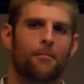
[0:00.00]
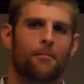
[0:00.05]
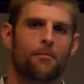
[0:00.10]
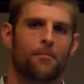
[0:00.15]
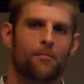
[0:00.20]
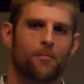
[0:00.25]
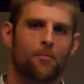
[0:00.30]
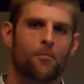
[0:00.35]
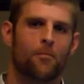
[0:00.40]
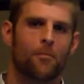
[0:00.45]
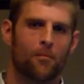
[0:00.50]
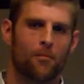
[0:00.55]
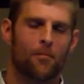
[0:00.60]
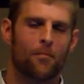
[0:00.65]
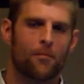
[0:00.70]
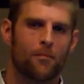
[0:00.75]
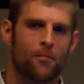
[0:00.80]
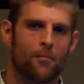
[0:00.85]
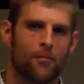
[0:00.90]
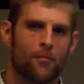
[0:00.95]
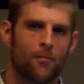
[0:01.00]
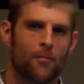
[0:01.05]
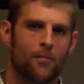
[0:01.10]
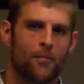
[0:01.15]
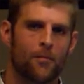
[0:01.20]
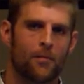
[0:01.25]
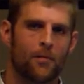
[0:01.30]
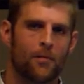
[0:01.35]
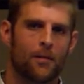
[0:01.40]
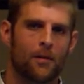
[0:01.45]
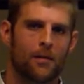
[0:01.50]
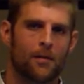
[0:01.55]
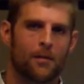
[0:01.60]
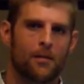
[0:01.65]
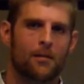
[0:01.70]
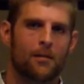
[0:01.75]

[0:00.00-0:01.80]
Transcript: No one is speaking in this clip.